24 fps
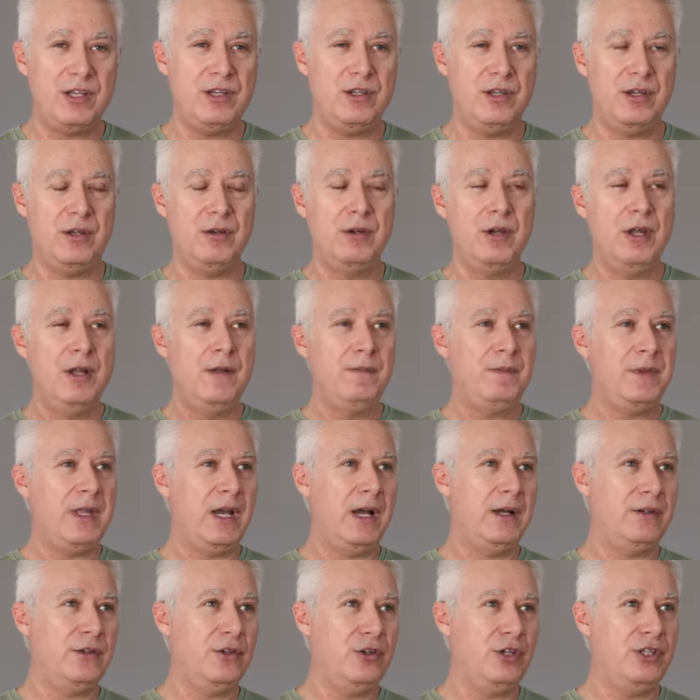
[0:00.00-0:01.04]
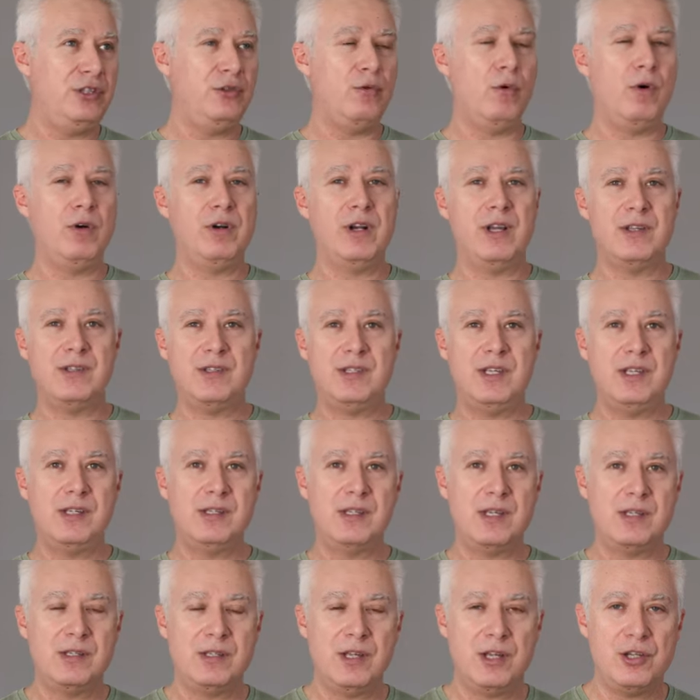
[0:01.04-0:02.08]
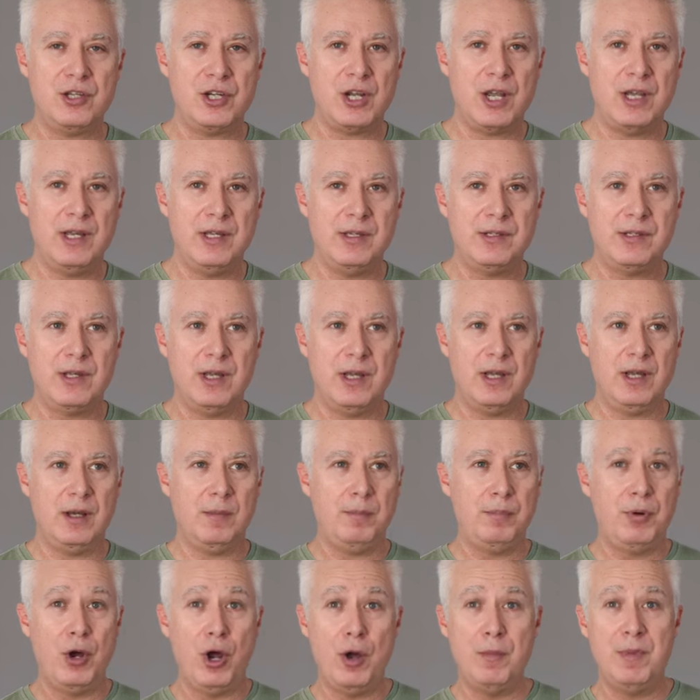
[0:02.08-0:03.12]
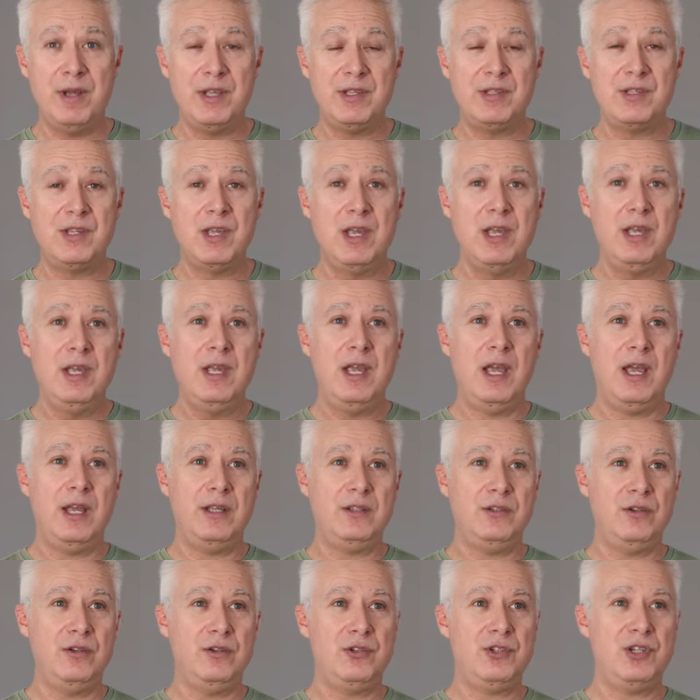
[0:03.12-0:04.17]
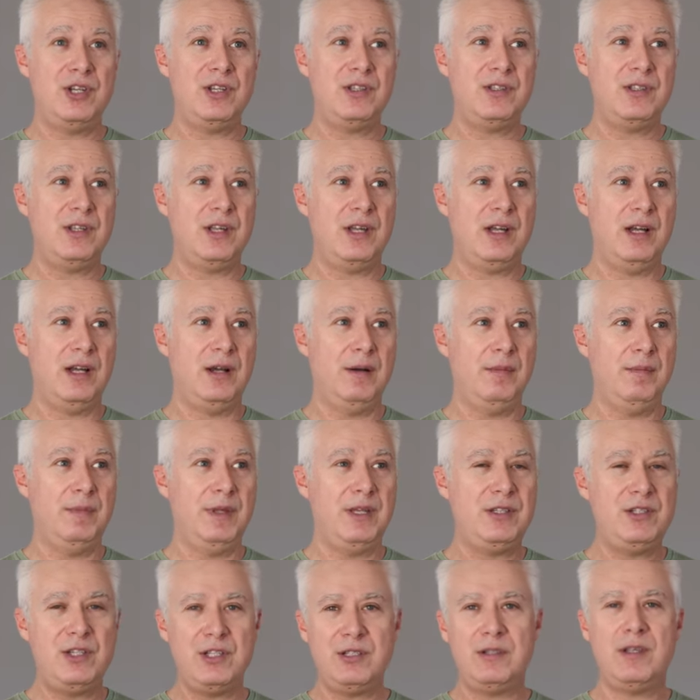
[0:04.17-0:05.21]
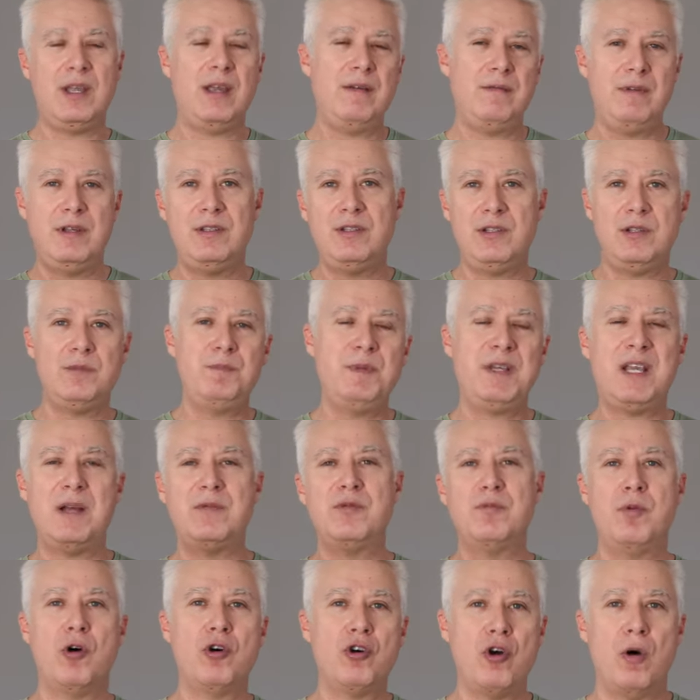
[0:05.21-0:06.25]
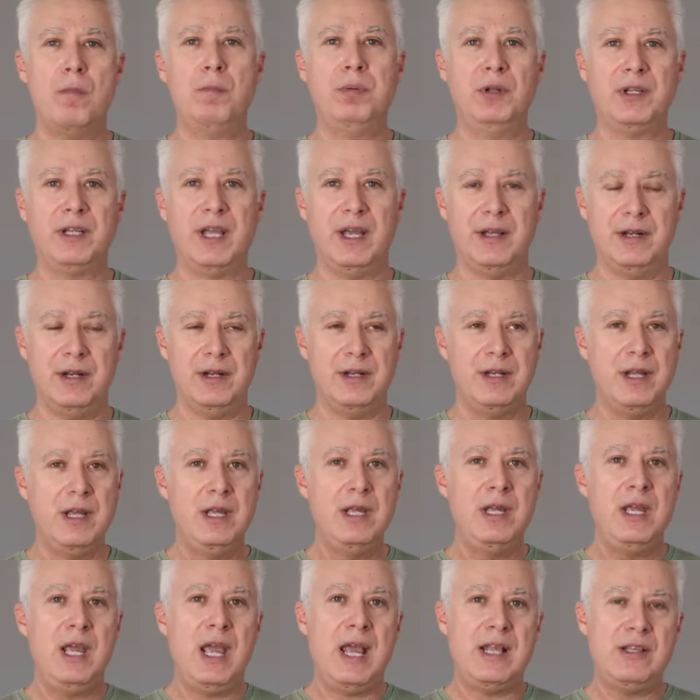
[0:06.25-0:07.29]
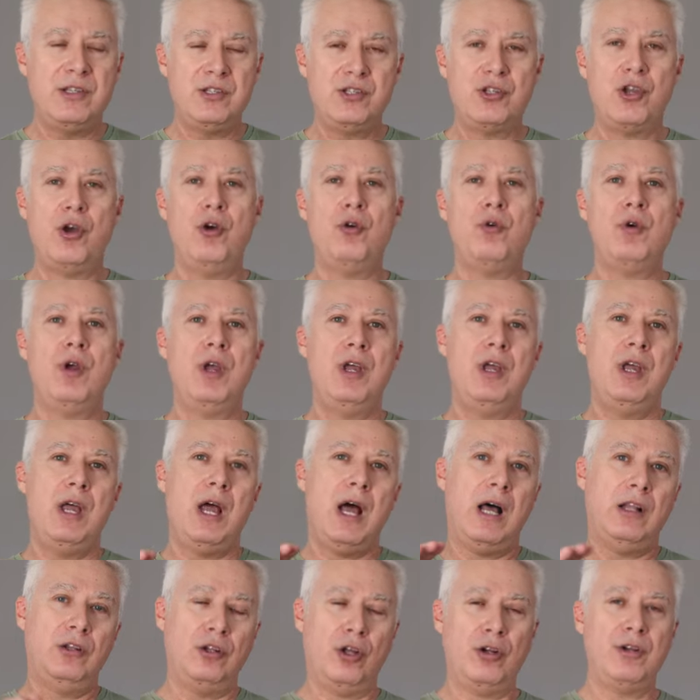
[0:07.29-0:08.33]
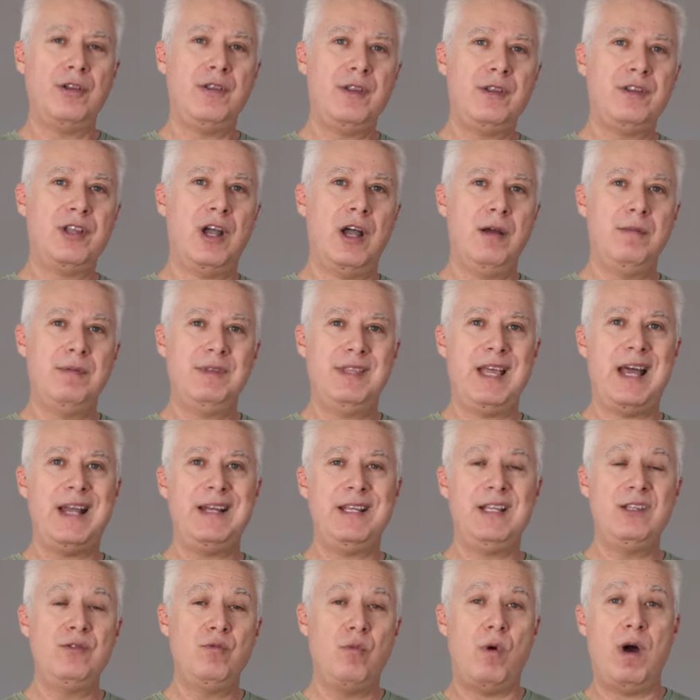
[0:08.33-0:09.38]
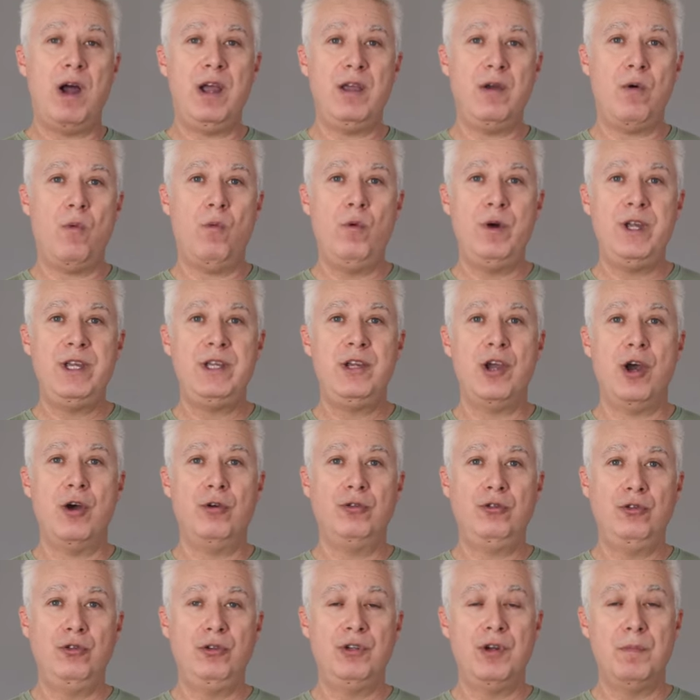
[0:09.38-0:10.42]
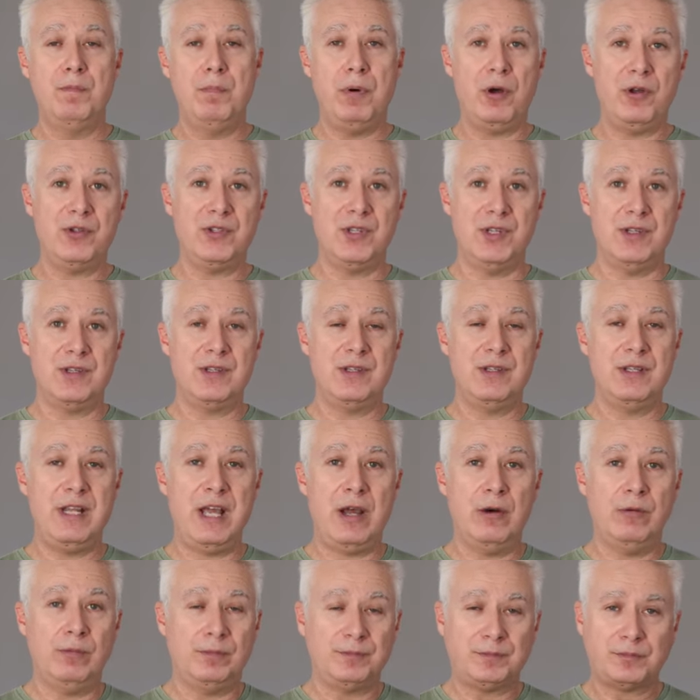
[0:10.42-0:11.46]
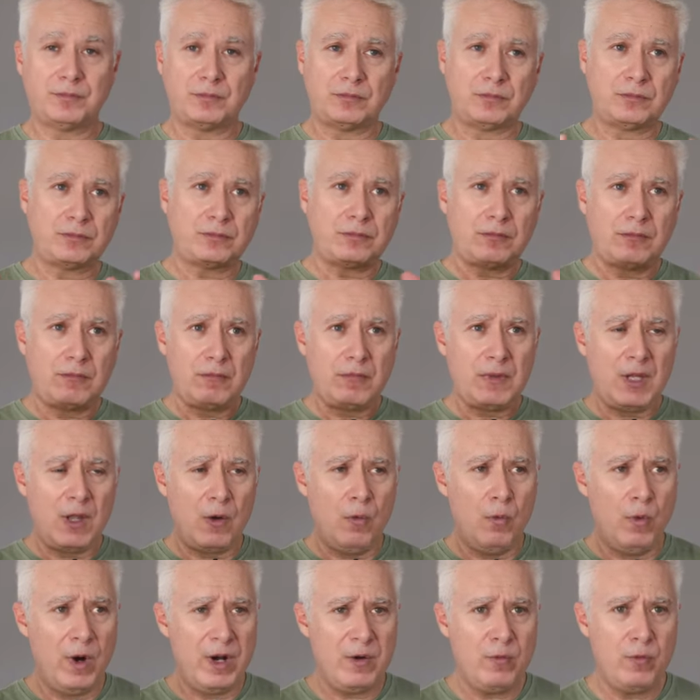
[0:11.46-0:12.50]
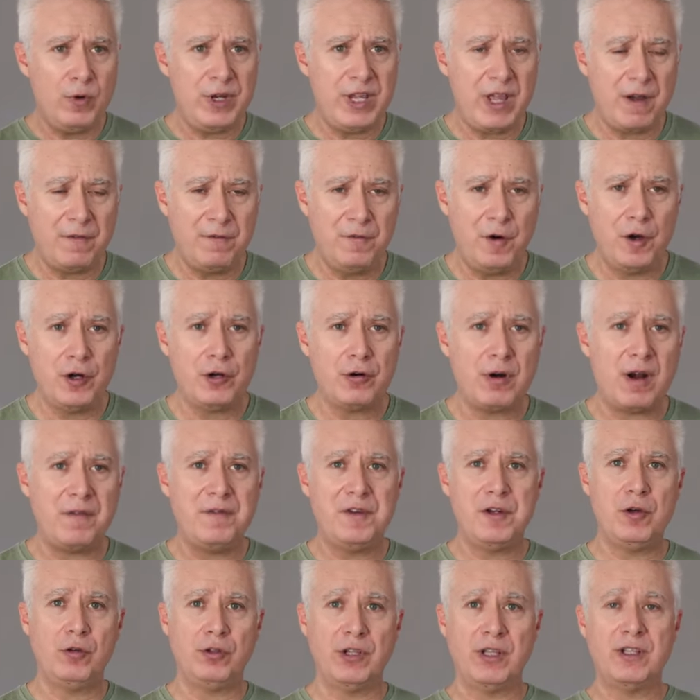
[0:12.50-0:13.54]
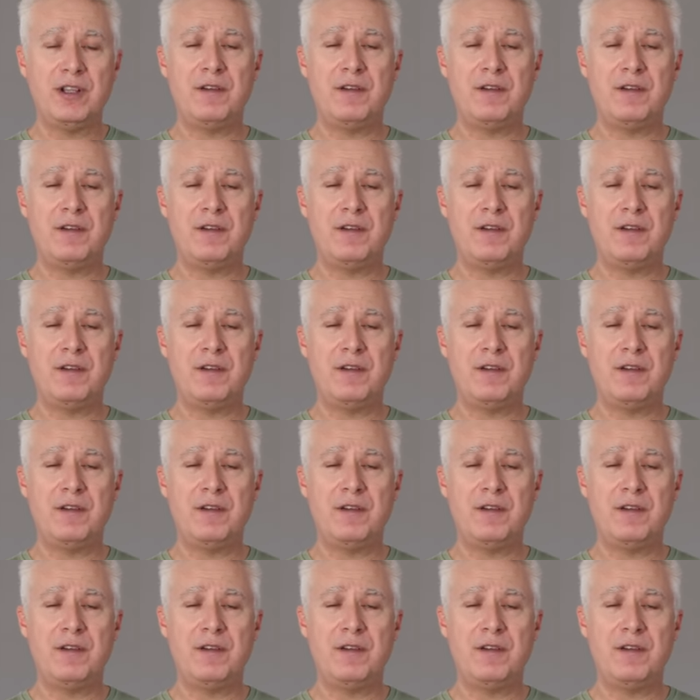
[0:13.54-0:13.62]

You uh, you need to organize things such as uh, permits and you just um, it just it just becomes more complicated and so a lot of the time that is why we go to composites now when we are photographing all the